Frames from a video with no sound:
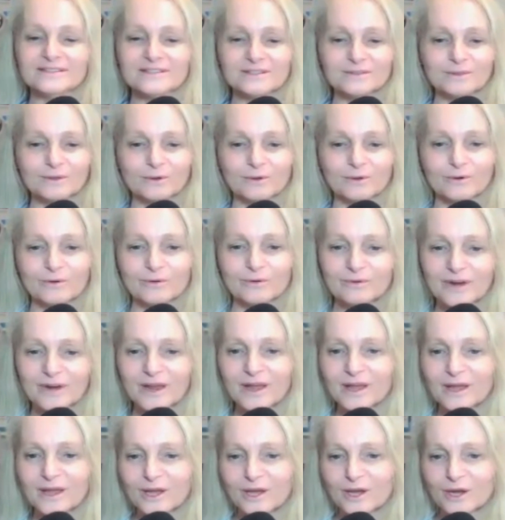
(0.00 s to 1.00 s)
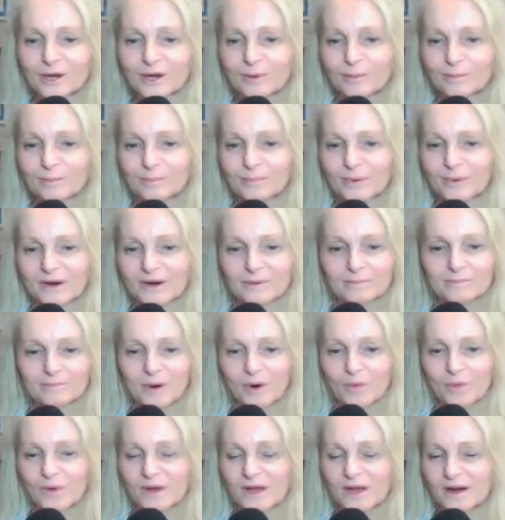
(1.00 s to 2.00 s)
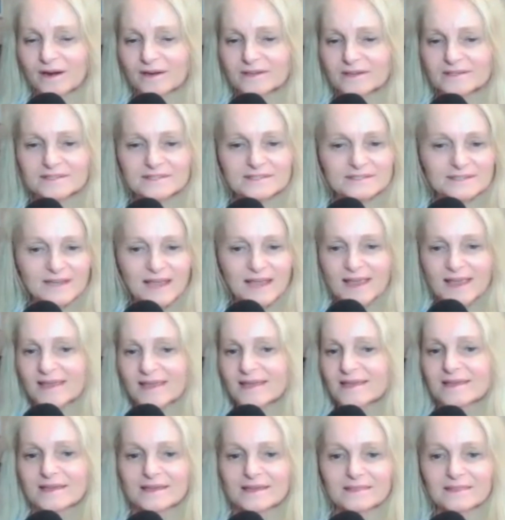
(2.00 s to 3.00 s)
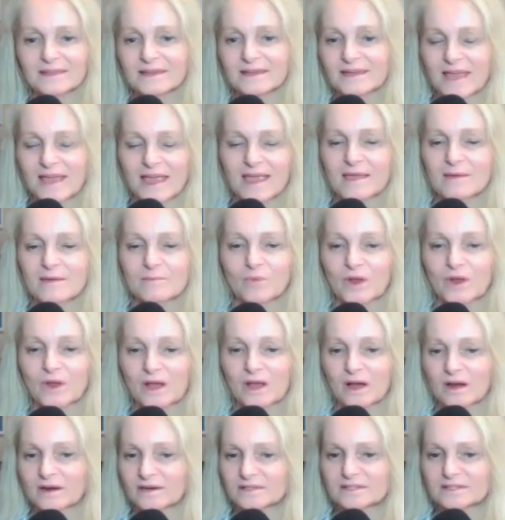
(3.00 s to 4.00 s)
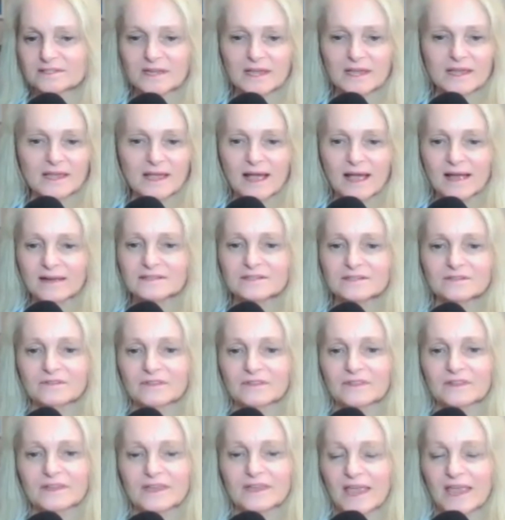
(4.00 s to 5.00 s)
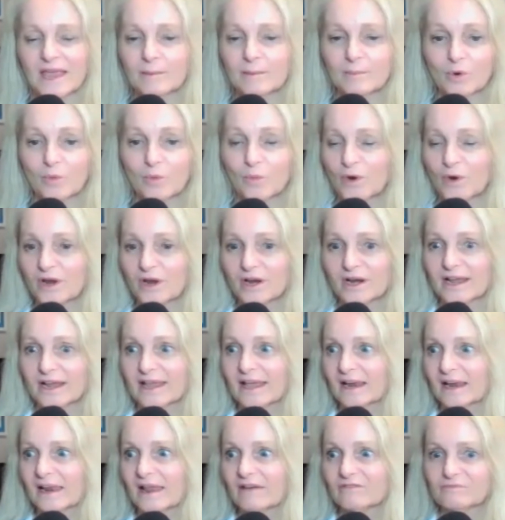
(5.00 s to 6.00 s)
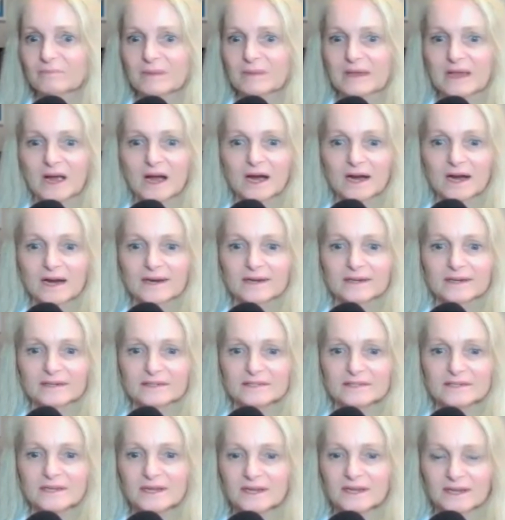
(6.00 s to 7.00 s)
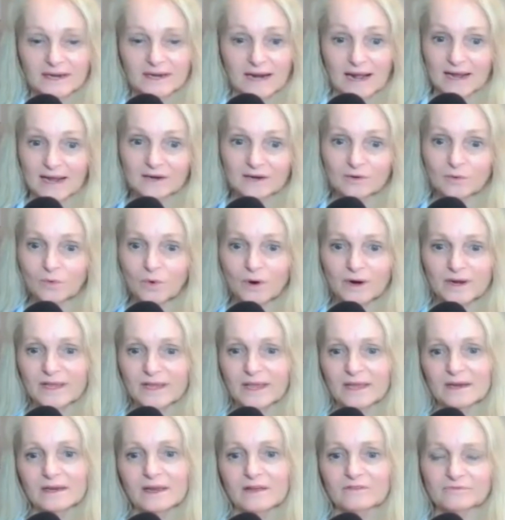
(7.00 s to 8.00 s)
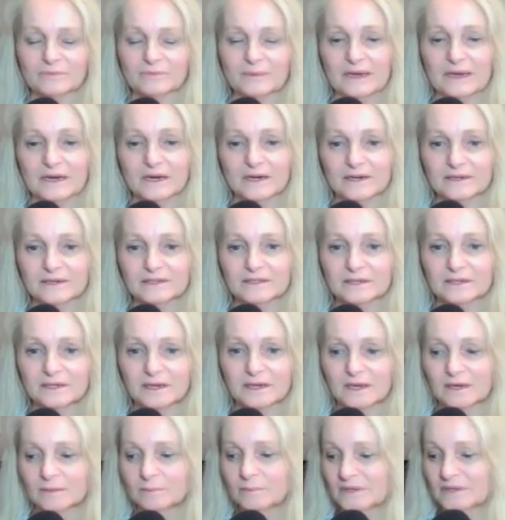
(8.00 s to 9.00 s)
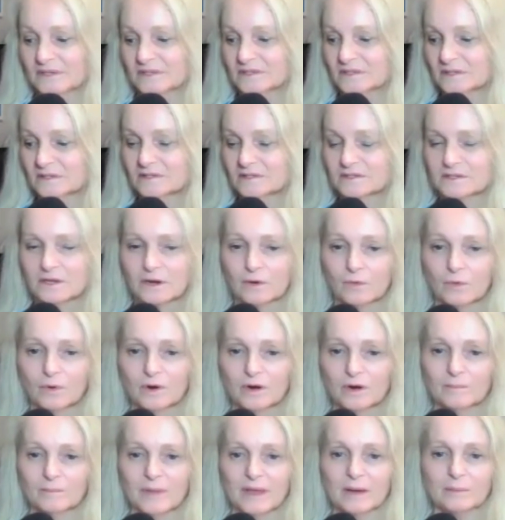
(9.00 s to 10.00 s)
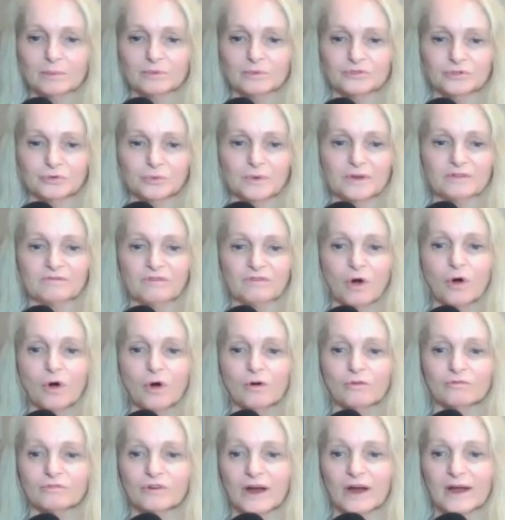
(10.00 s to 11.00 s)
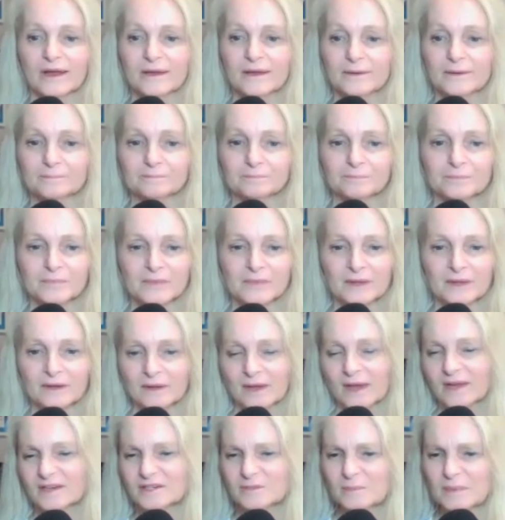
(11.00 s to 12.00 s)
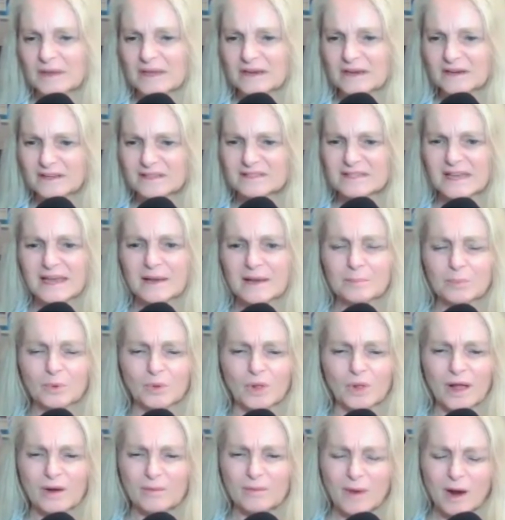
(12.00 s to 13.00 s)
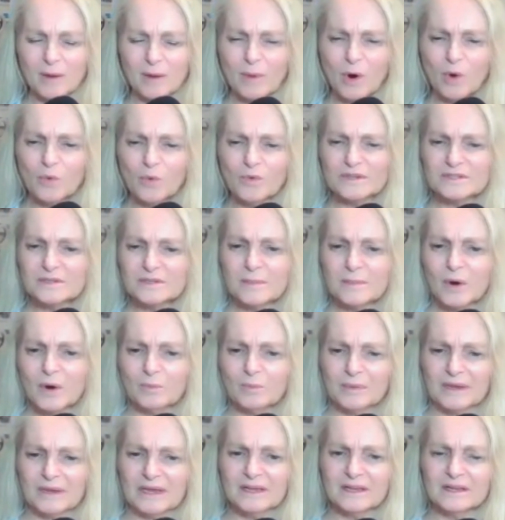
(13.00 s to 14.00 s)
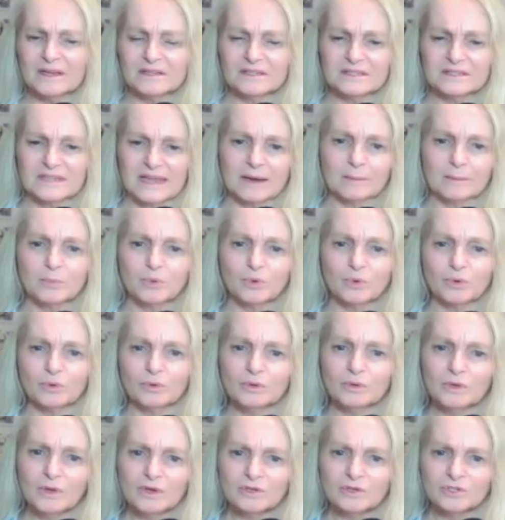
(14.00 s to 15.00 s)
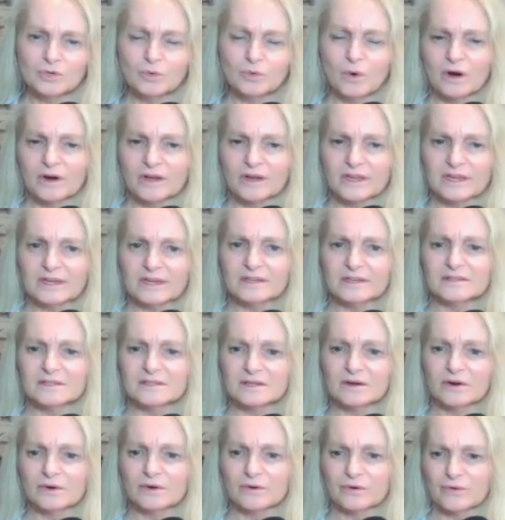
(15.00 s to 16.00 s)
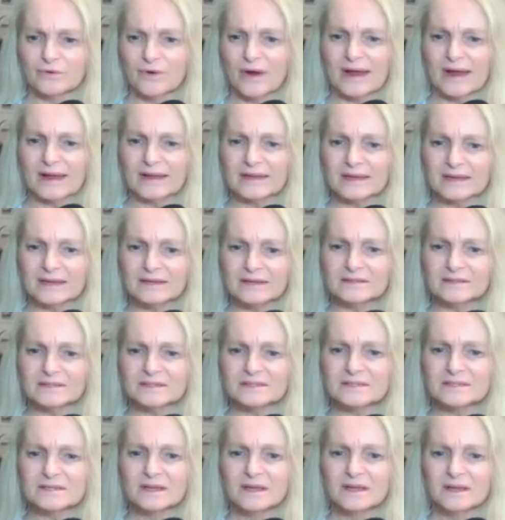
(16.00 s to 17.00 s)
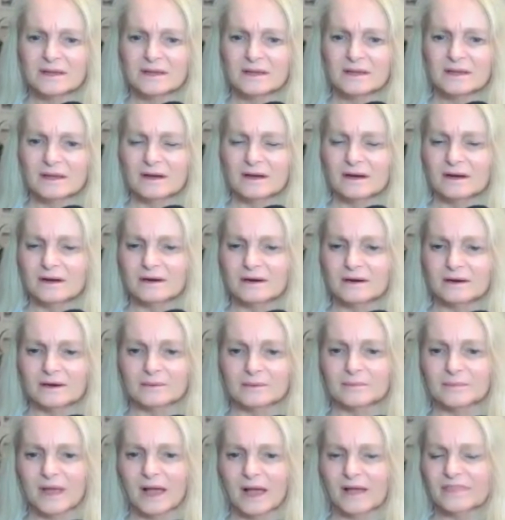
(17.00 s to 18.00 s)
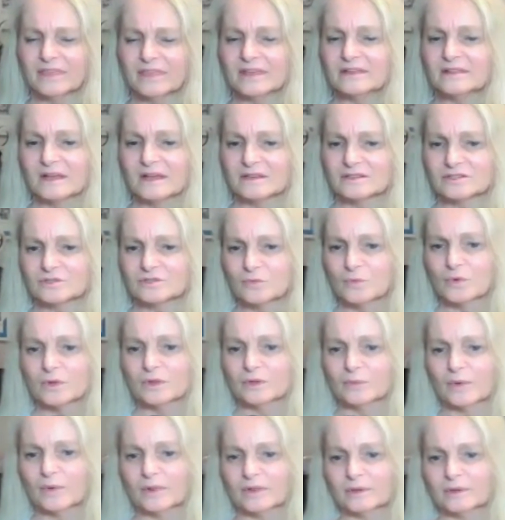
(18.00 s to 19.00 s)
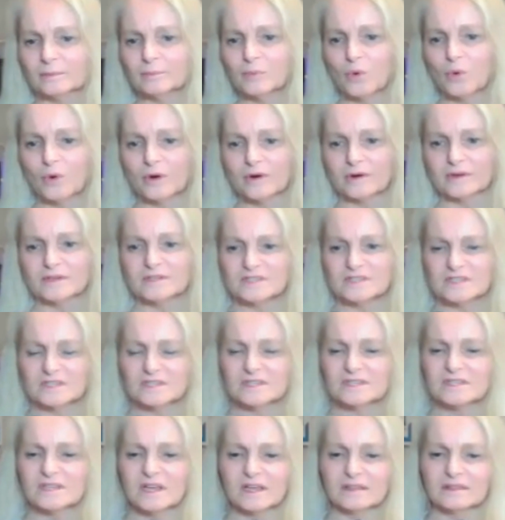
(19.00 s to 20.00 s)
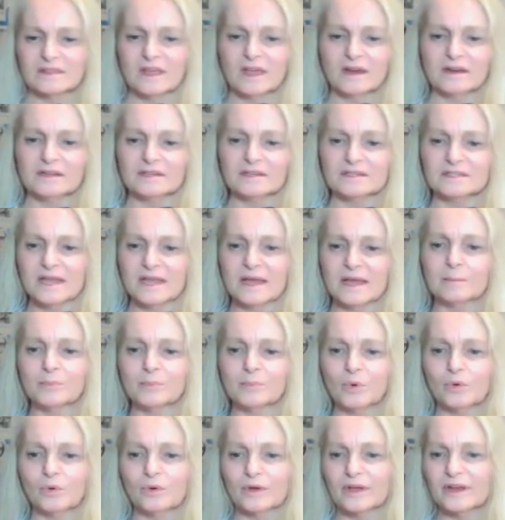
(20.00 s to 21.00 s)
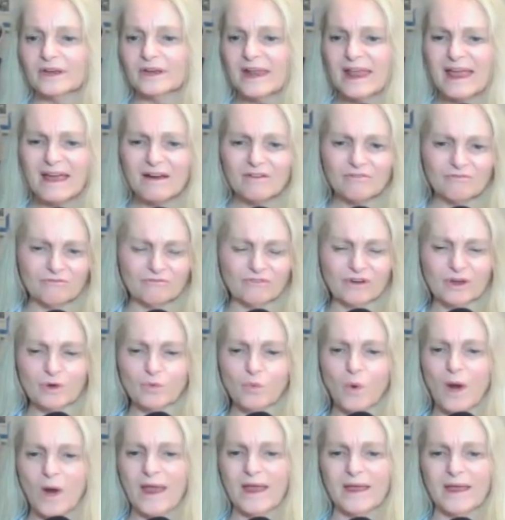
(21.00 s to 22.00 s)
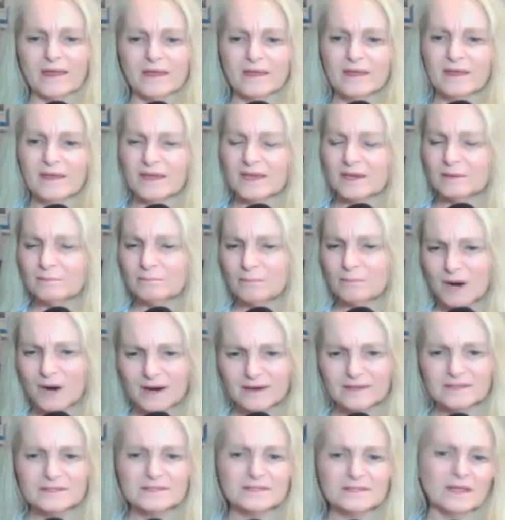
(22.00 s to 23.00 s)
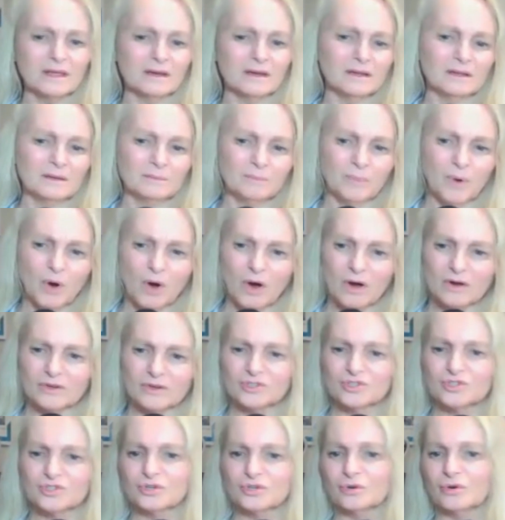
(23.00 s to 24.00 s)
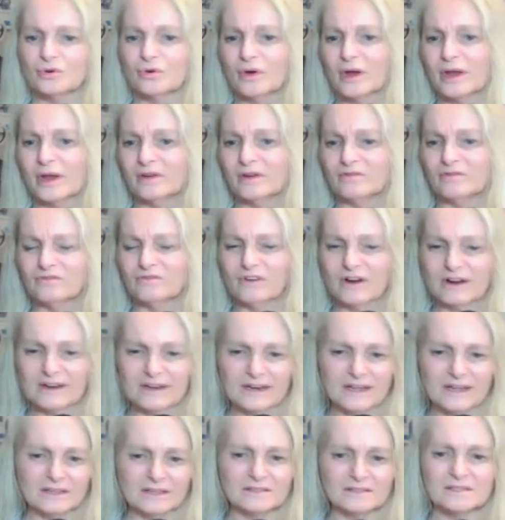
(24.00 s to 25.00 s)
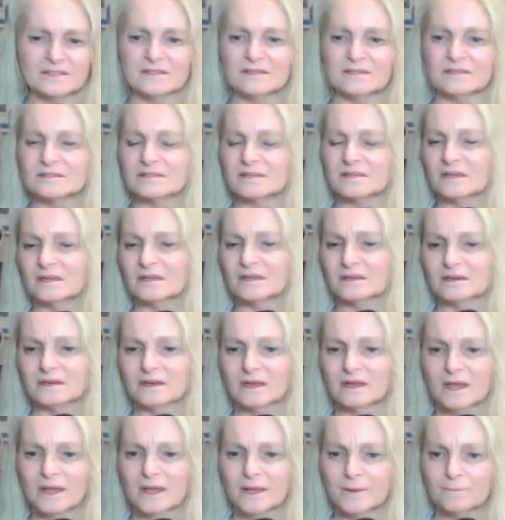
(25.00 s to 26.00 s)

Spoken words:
to learn. But we got to stay in the game. We got to stay active in the game, or we're going to get left behind. And I don't want to get left behind in business. I want to be able to evolve, right? And to be an example. I'm always about being example to our kids and our grandkids. I think that's really, really important, is to set that example in every way, in mindset, in posture, in finances, in